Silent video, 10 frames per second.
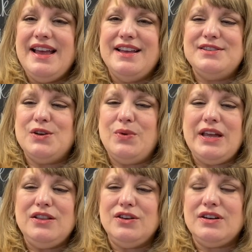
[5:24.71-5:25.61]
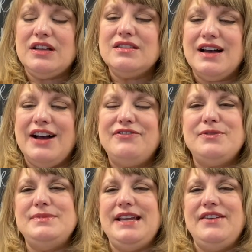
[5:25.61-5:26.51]
And so we can learn a lot
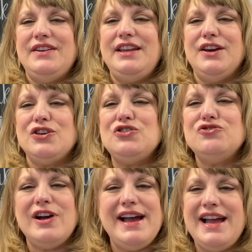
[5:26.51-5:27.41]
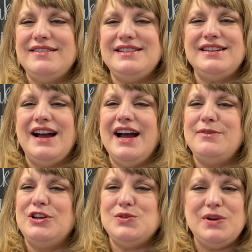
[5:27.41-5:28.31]
from David here. Cry out to God,
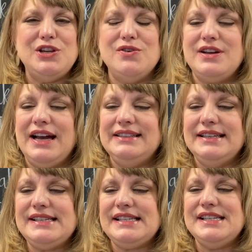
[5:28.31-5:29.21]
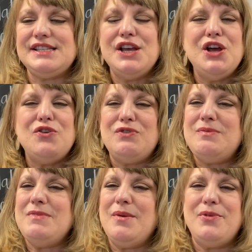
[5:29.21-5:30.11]
because we know God listens.
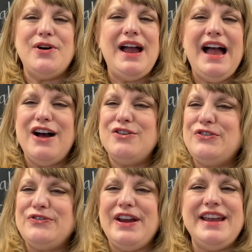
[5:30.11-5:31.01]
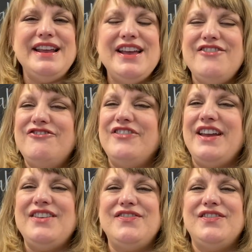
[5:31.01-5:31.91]
Remember how great
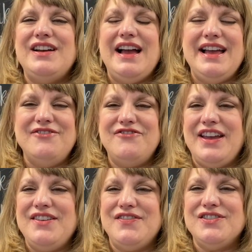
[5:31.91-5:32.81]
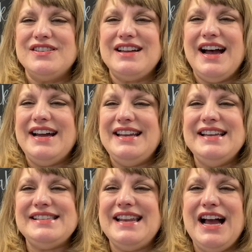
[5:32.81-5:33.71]
faith and faithful God
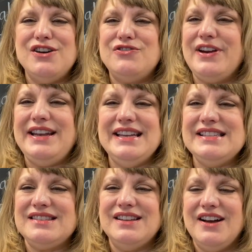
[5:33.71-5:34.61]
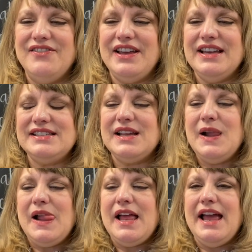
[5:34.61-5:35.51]
is, and how great his love is,
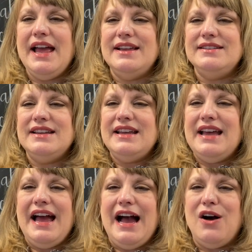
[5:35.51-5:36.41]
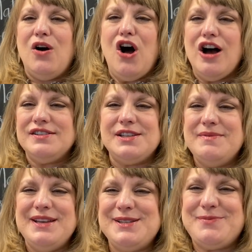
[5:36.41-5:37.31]
and how awesome
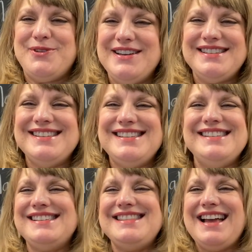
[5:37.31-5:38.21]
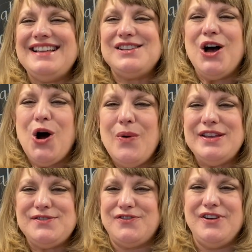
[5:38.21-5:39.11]
his presence is. And that's
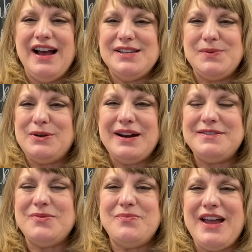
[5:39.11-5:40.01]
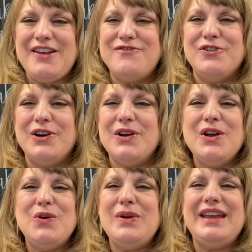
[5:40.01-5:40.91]
always for us. We don't have to beg for it.
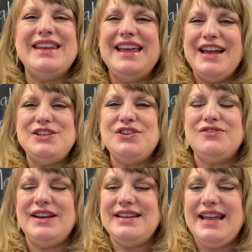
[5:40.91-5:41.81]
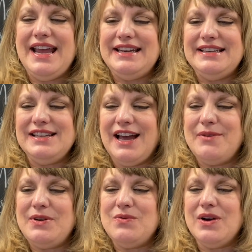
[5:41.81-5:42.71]
We can enter in
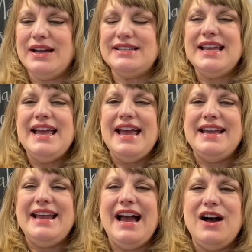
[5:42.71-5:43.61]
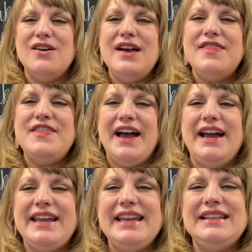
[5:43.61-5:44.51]
anytime we want, and how
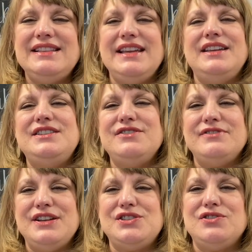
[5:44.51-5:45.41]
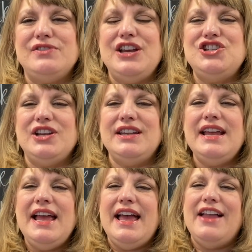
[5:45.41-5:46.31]
that can lead to restoration,
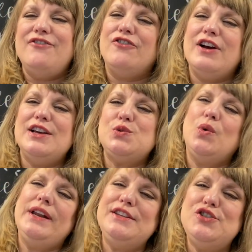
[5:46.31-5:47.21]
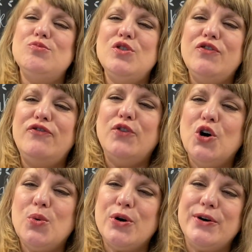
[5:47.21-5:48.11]
and for us wanting to move
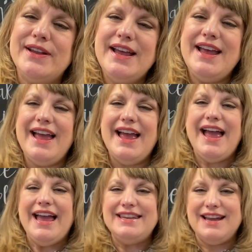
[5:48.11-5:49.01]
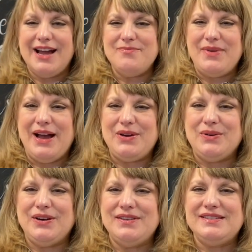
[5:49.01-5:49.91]
forward and not
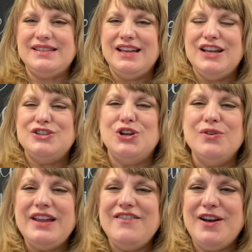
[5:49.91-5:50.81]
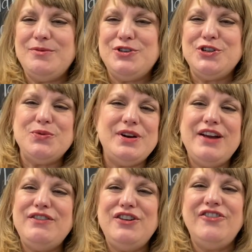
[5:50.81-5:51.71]
backwards. Don't give up, church.
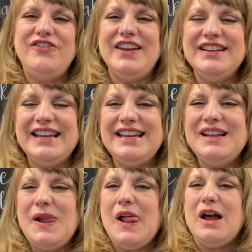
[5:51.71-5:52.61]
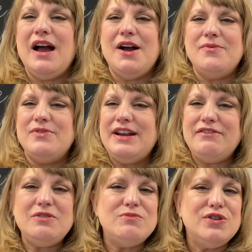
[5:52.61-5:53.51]
Whatever you're feeling,
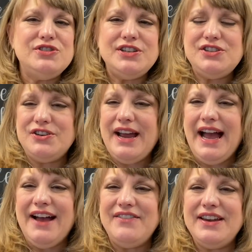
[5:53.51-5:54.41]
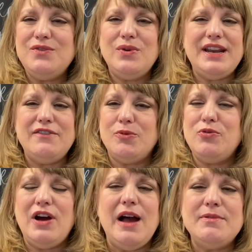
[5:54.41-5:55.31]
whatever emotions you're having, whatever
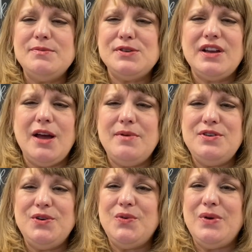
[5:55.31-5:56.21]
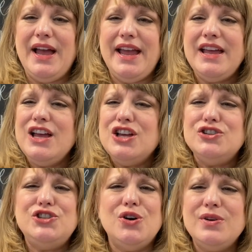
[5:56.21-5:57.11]
problems are coming your way,
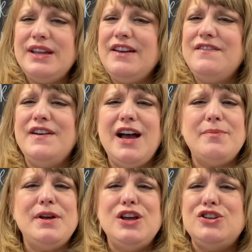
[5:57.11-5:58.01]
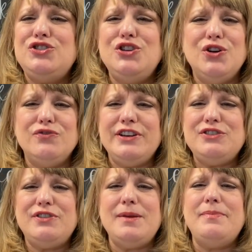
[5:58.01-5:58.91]
don't give up. Don't
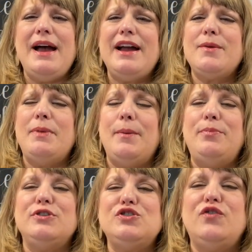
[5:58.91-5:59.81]
retreat back, but push